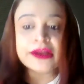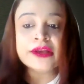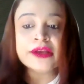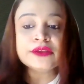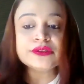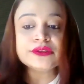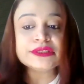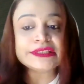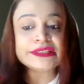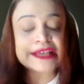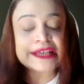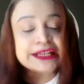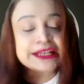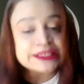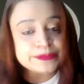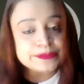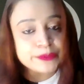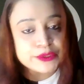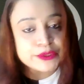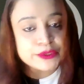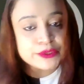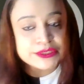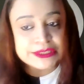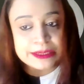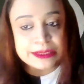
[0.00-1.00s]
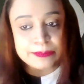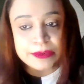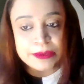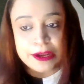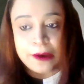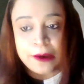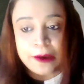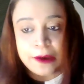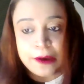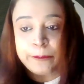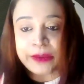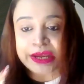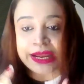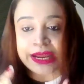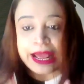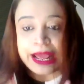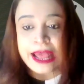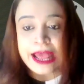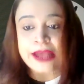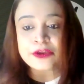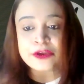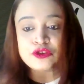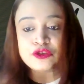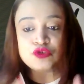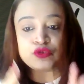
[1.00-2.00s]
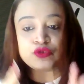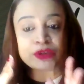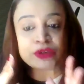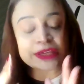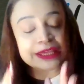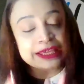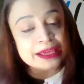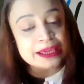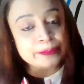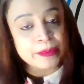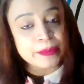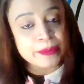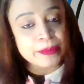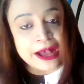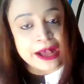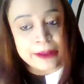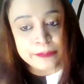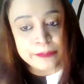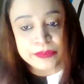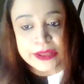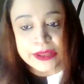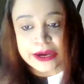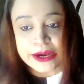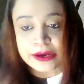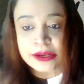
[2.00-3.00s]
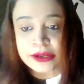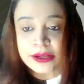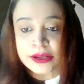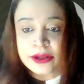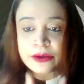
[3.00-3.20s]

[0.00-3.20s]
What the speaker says: So Salesforce development had to keep up the